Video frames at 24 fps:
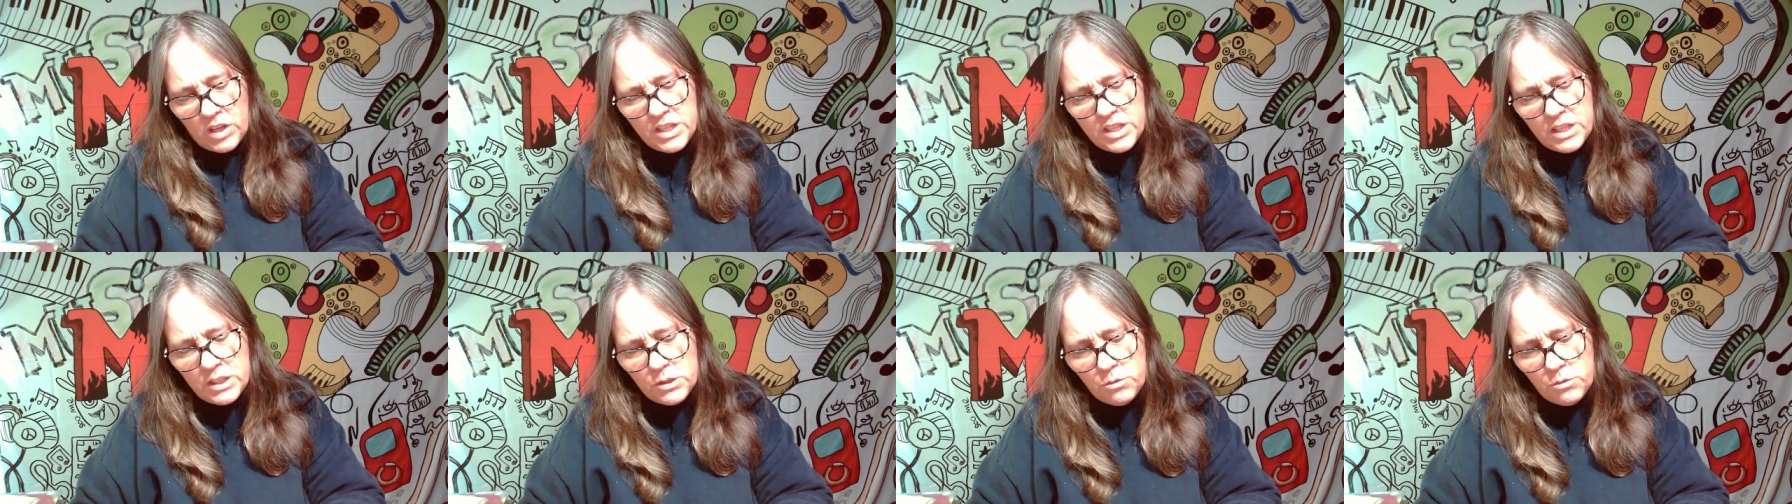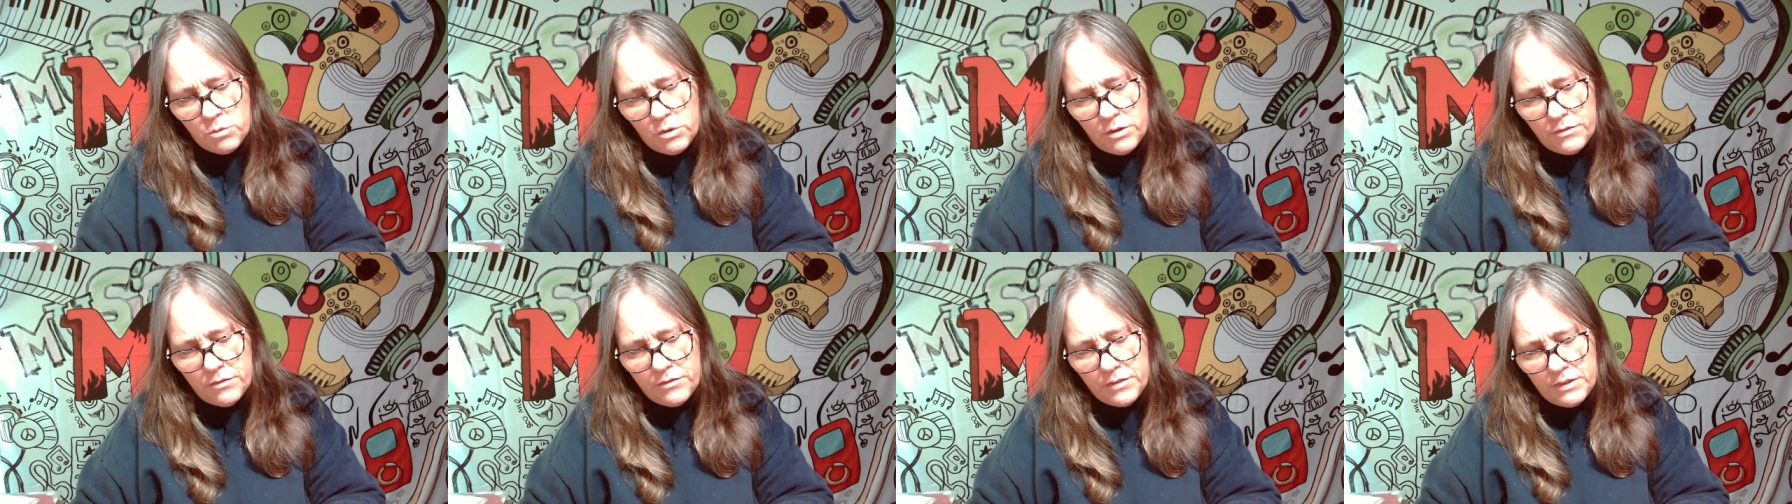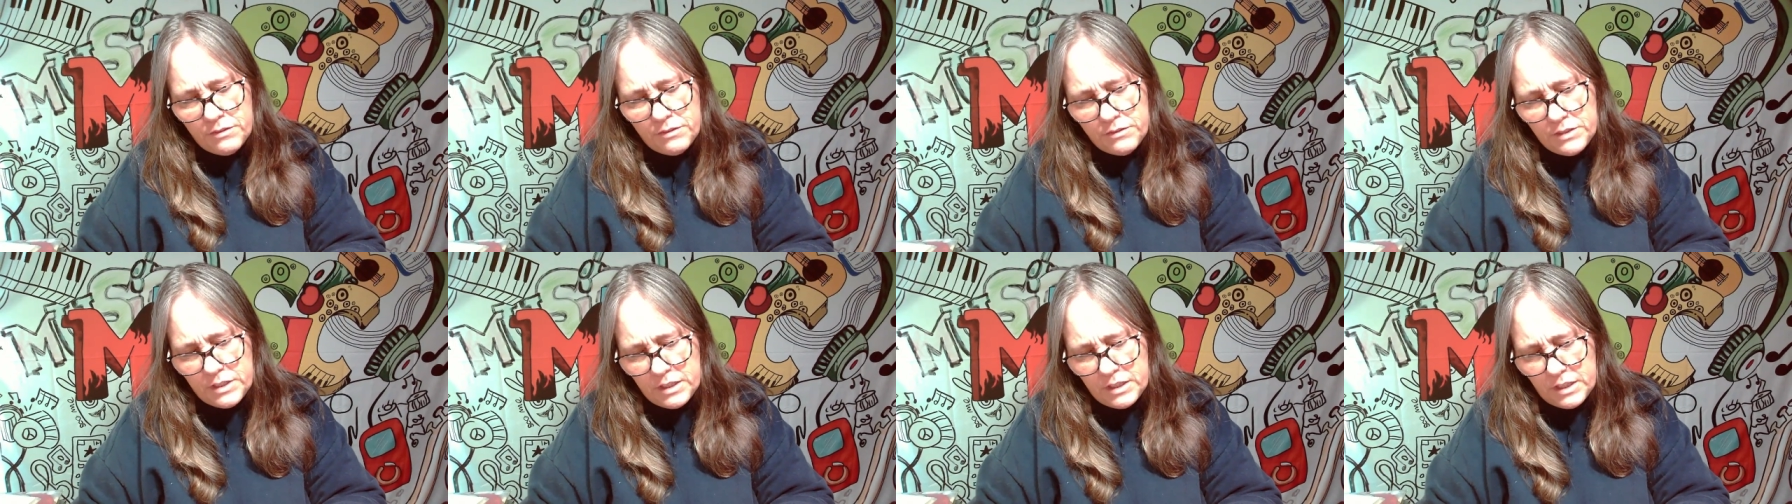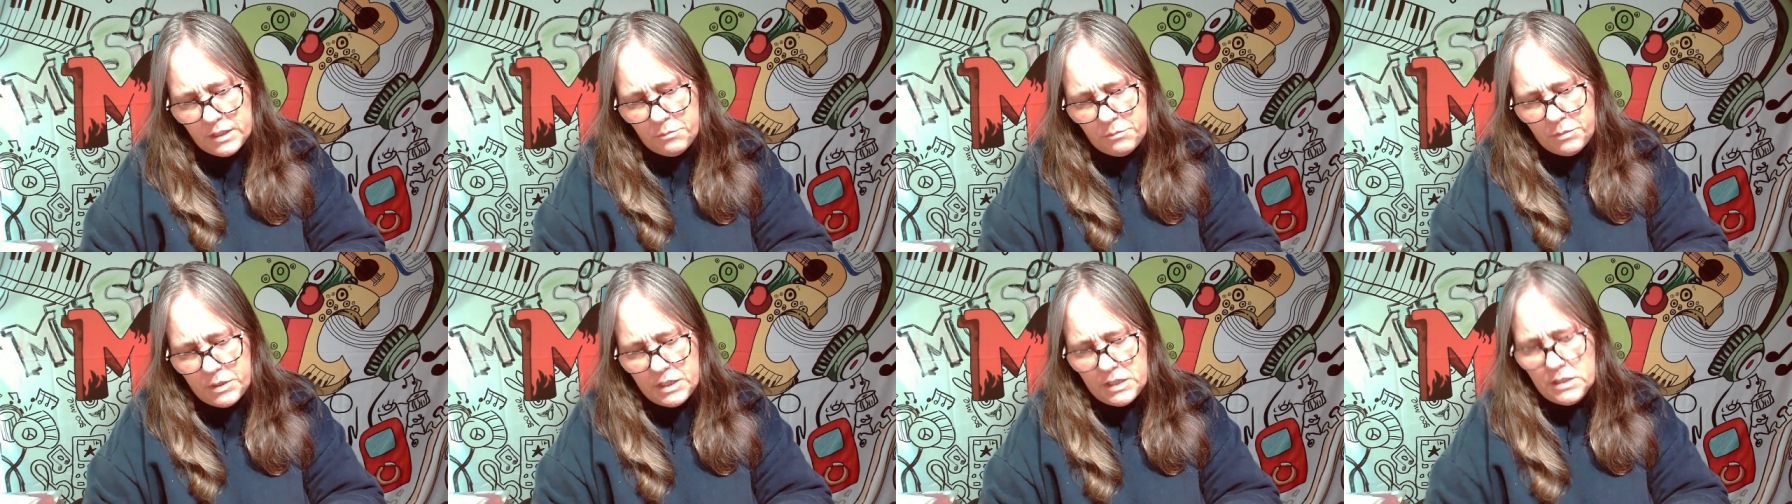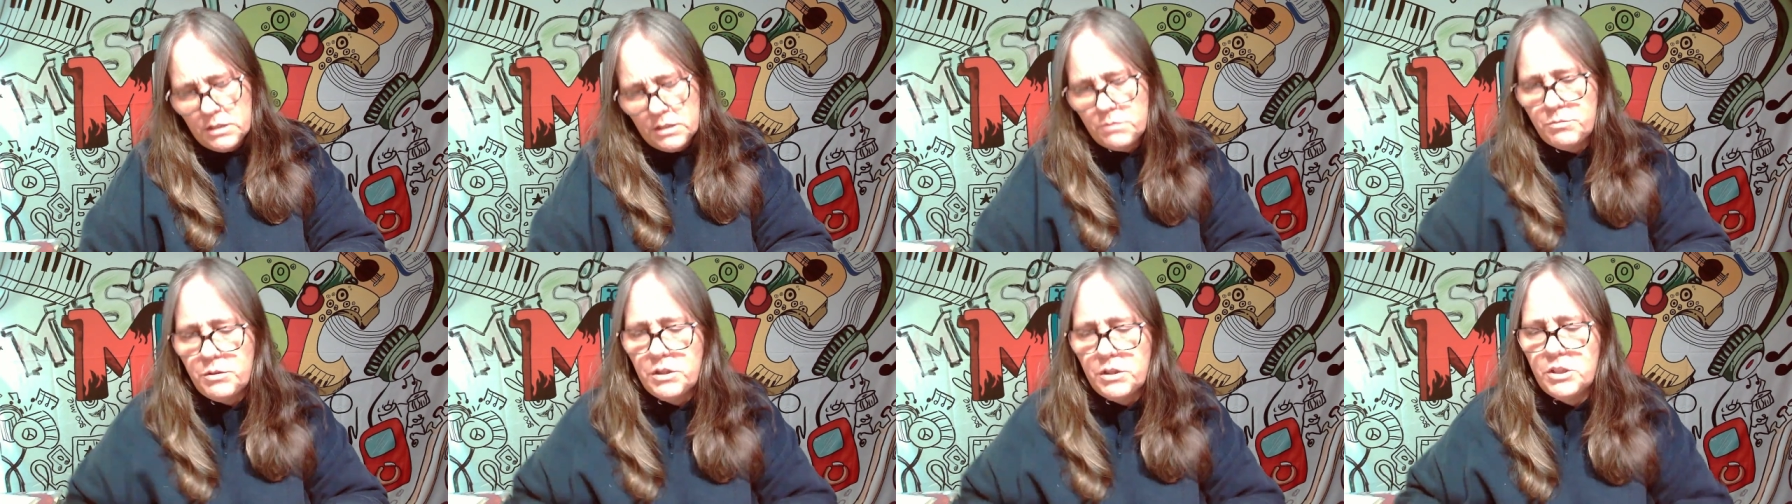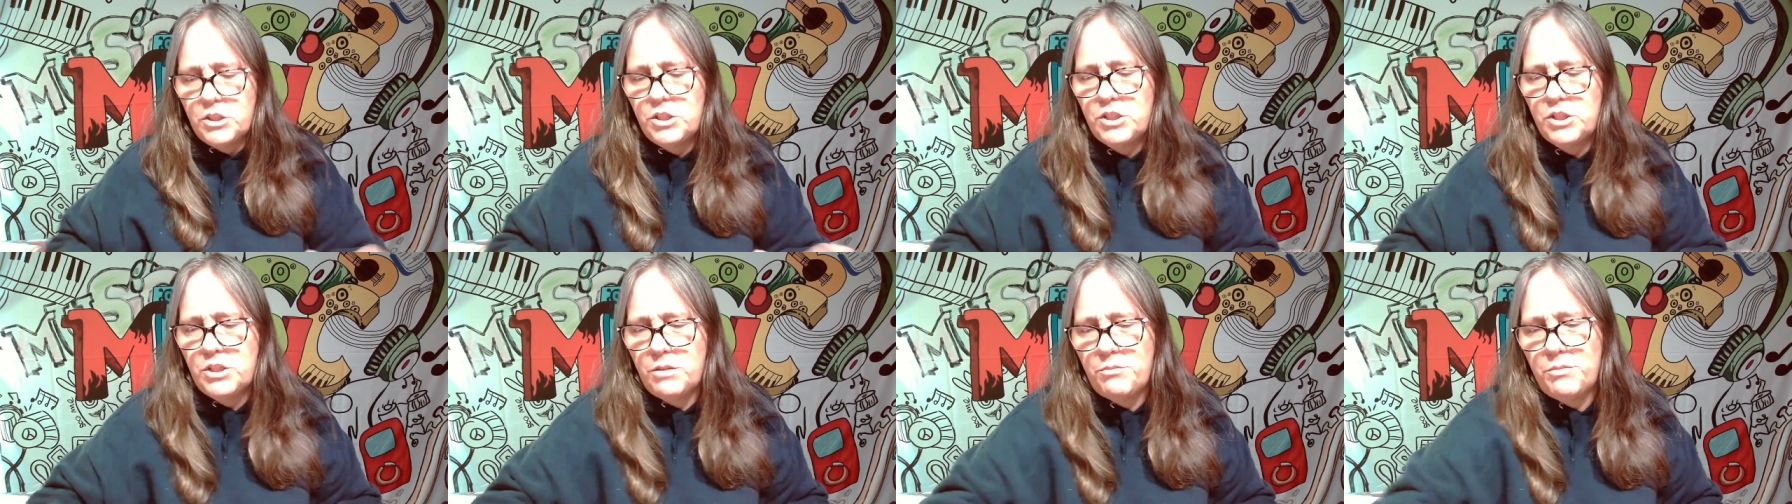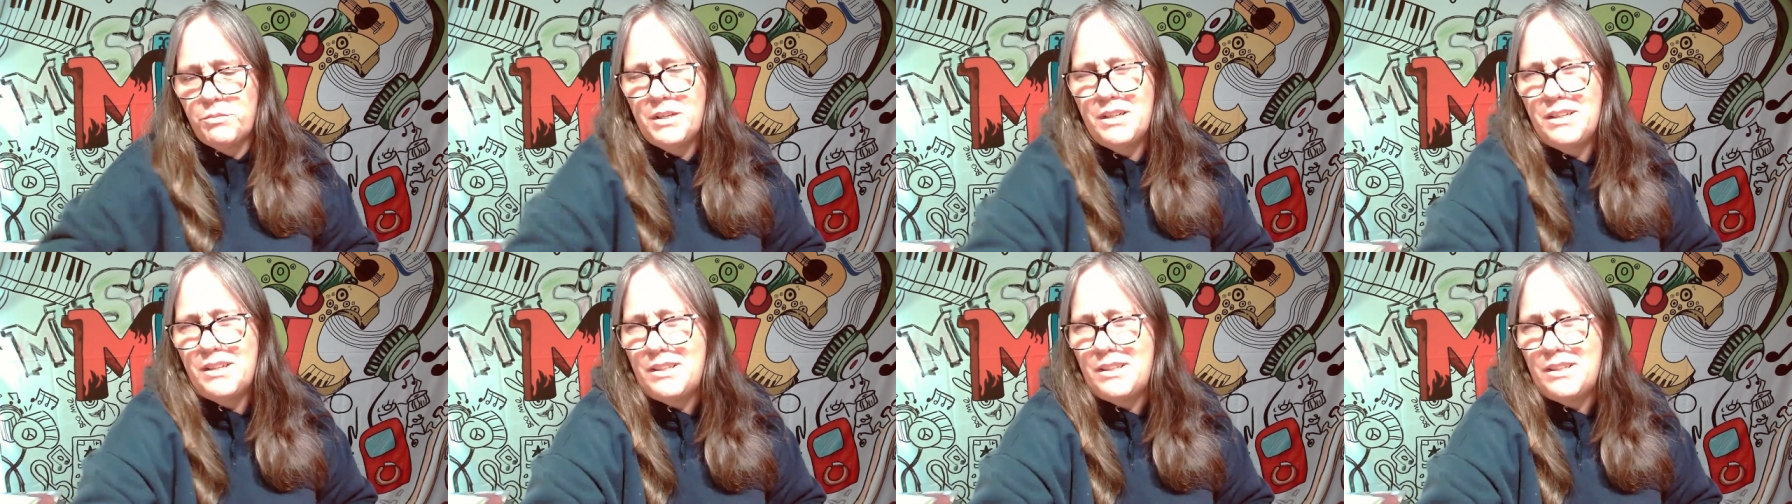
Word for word: These were 15 a piece plus shipping.